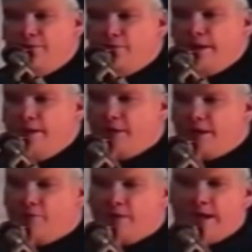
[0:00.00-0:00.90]
By the way, you
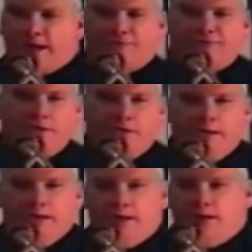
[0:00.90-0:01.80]
might want to ask
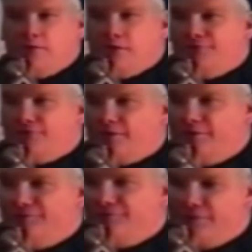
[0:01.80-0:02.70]
where's
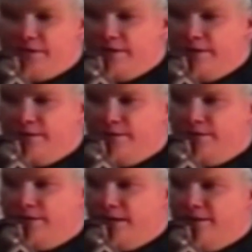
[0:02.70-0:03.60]
all these
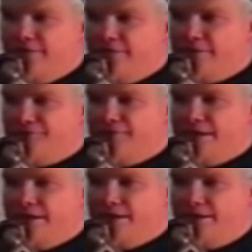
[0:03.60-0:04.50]
uh, kind of
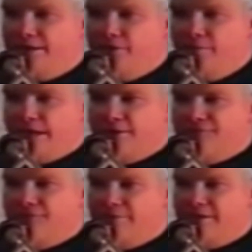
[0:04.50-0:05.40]
interesting uh, new
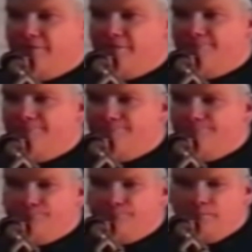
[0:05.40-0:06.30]
metals coming from?
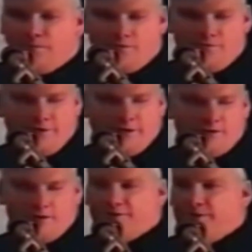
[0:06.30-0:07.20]
Over
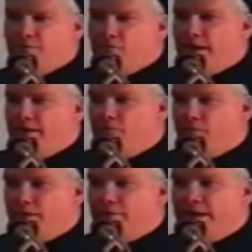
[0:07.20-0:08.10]
here on the
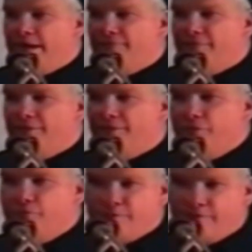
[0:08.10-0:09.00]
whiteboard, we have
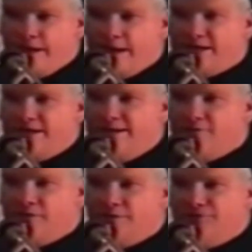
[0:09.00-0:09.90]
the new periodic
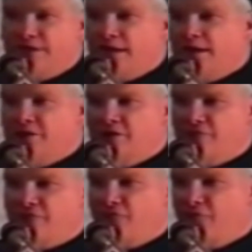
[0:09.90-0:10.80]
table. It's got
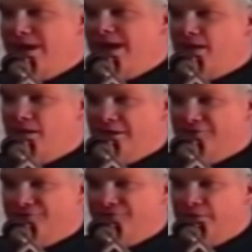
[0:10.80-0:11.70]
140
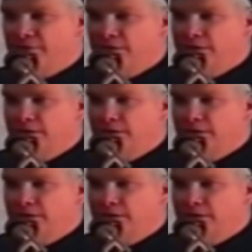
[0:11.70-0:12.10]
elements.